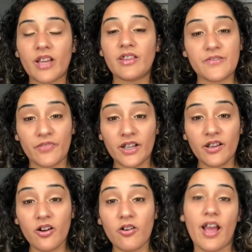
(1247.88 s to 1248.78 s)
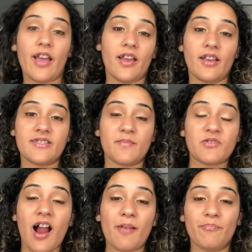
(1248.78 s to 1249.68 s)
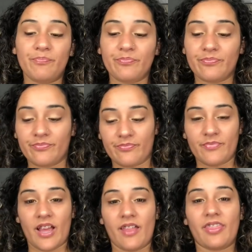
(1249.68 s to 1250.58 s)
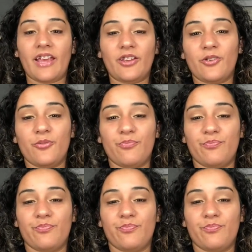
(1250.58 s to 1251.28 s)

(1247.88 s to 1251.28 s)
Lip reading: this video and subscribe. Thank you.